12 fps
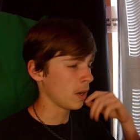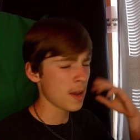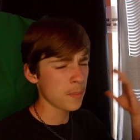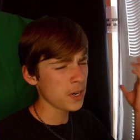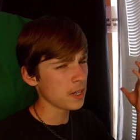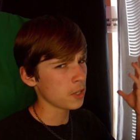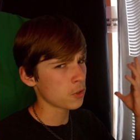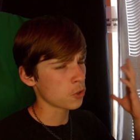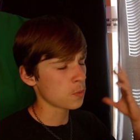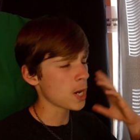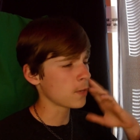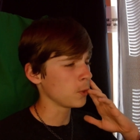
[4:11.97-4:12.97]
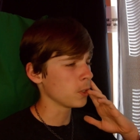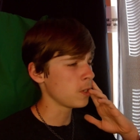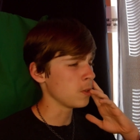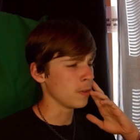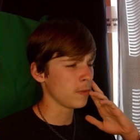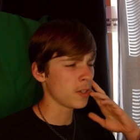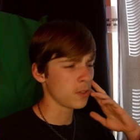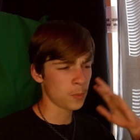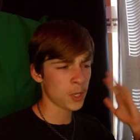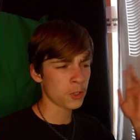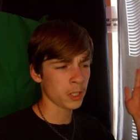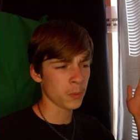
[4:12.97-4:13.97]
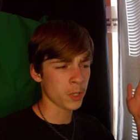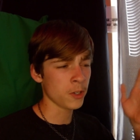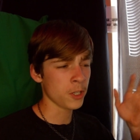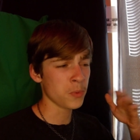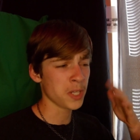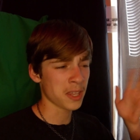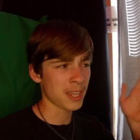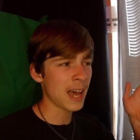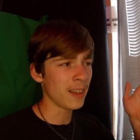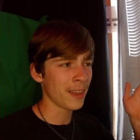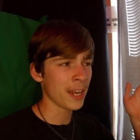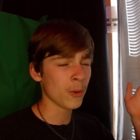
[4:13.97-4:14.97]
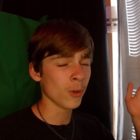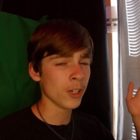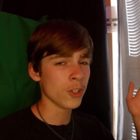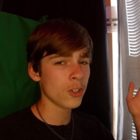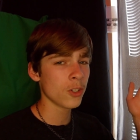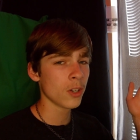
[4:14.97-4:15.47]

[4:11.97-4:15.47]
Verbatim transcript: Kind of pretty disrespectful too, if, especially when you're using that language